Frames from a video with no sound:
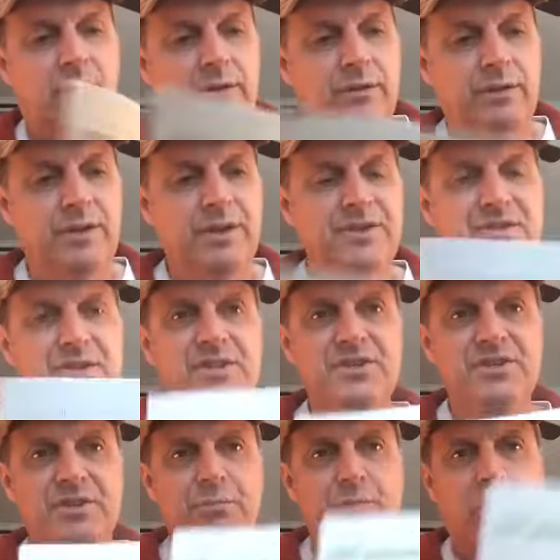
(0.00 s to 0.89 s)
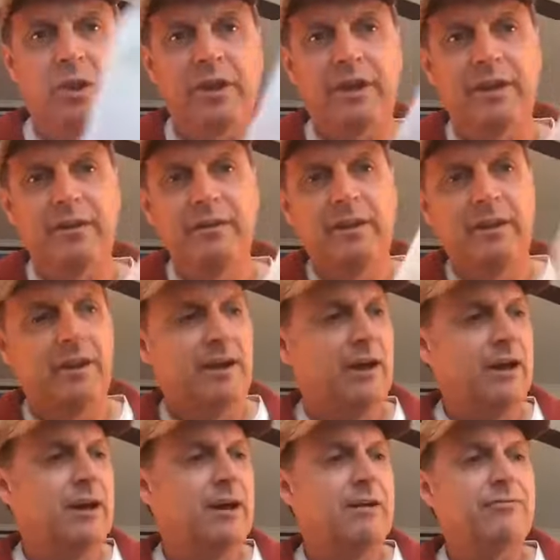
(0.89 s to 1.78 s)
this is the plan
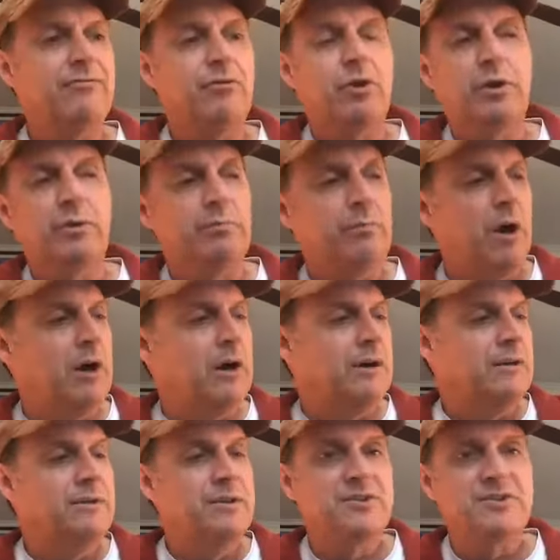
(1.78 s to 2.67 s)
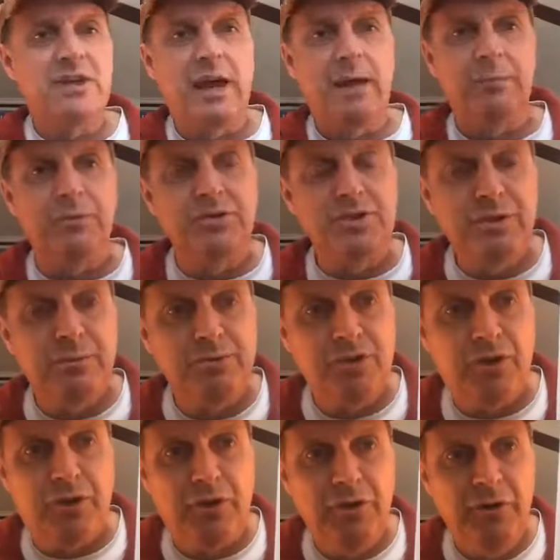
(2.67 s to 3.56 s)
from Discipleship
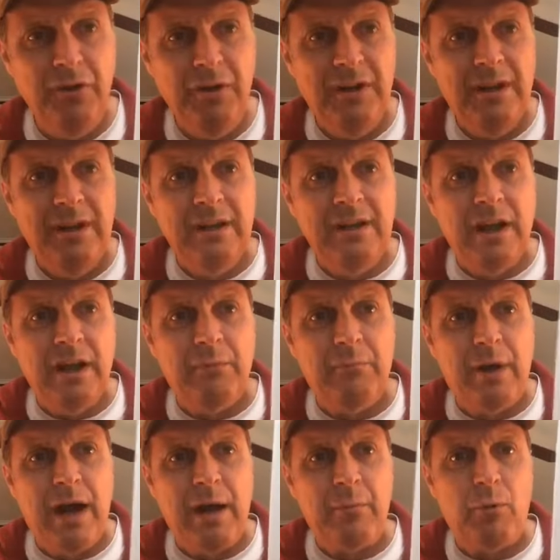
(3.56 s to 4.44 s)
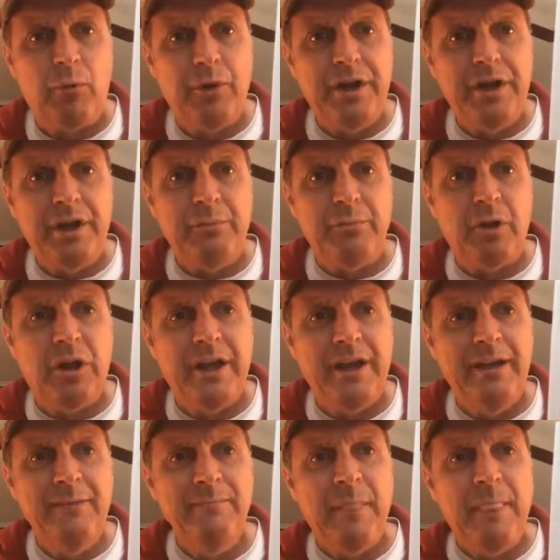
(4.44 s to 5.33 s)
Journal uh, Bible reading
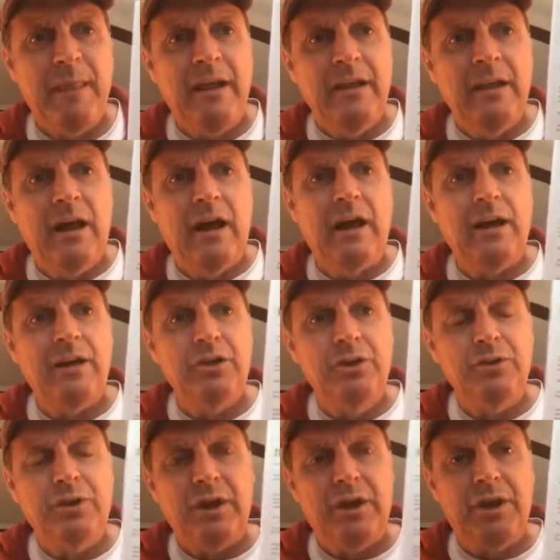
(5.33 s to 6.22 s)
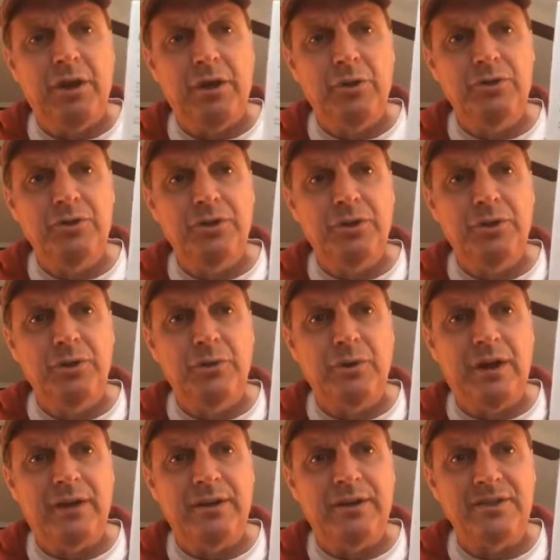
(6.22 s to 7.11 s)
plan. Uh, you can go to
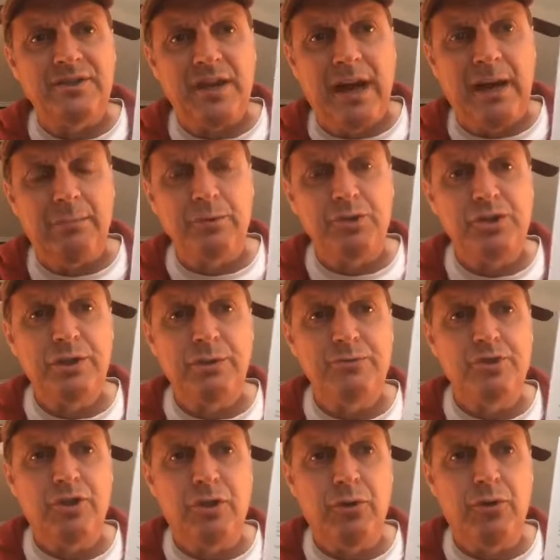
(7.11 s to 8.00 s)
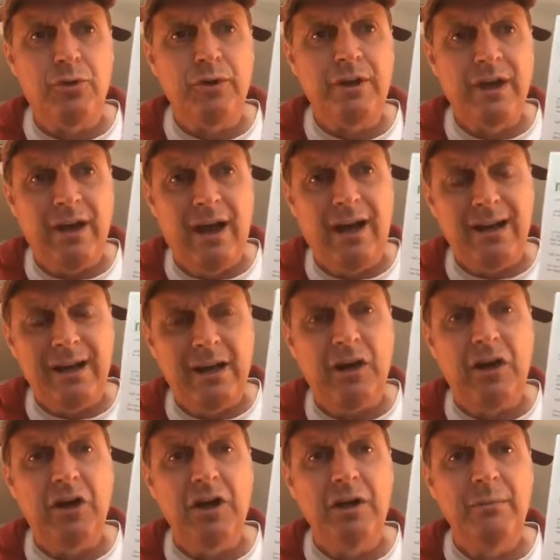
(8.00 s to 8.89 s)
uh,
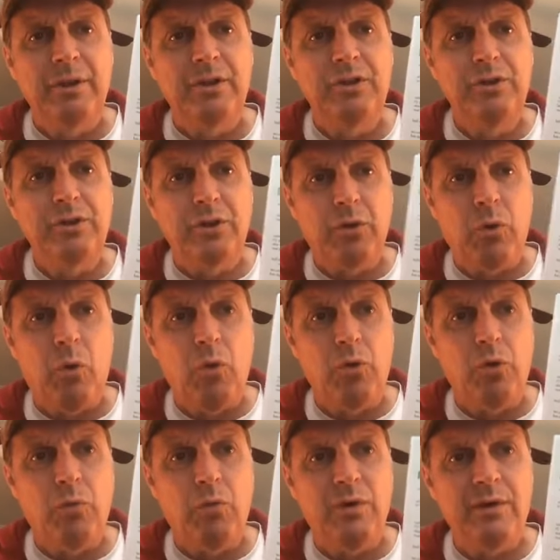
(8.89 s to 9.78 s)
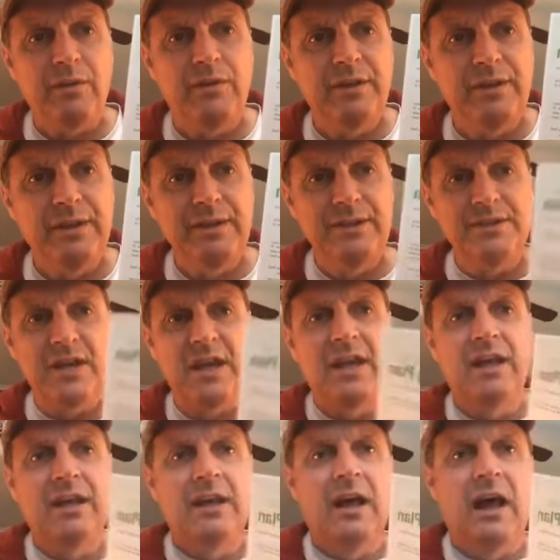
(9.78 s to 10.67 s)
discipleshipjournal.com and you can order one of these.
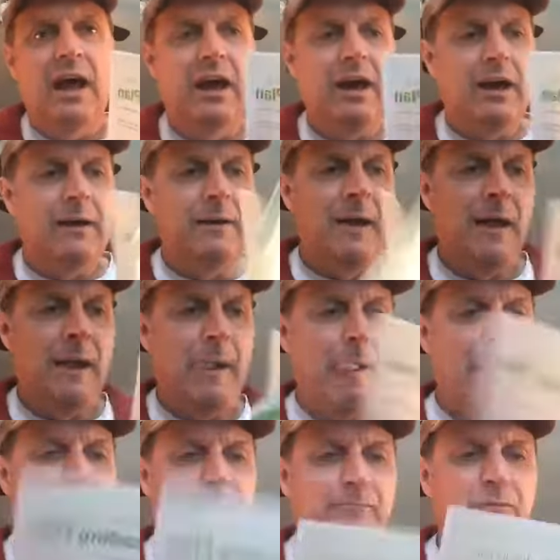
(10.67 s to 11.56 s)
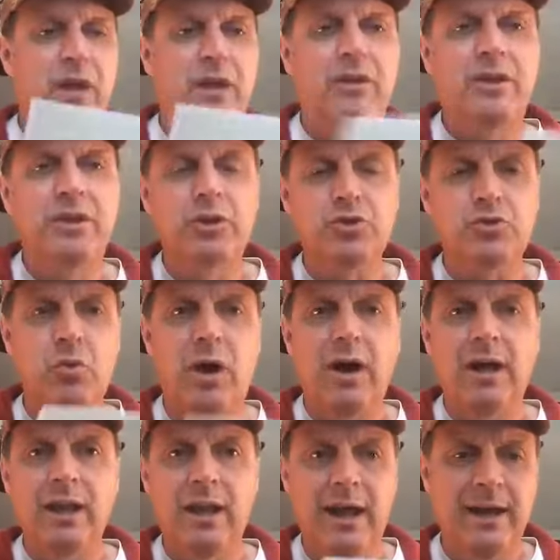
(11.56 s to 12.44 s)
Uh, and here's why
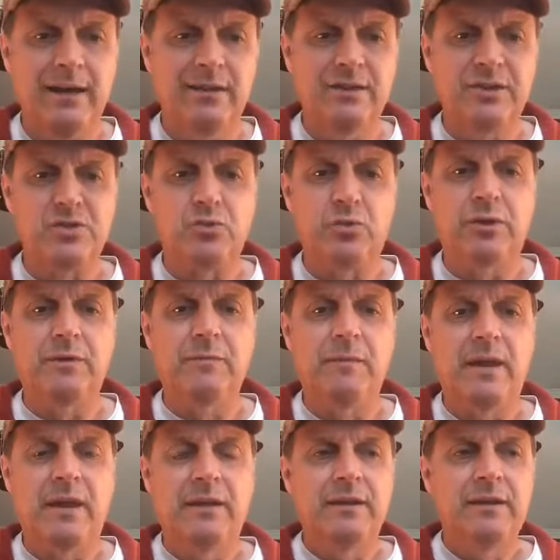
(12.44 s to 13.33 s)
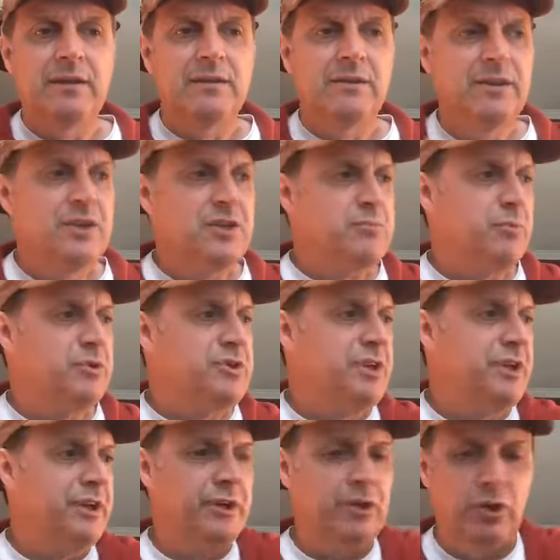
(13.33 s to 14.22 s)
I like this one. This
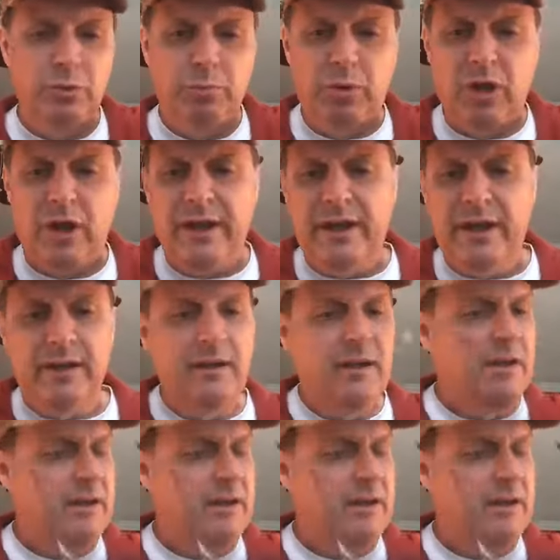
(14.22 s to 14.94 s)
particular plan,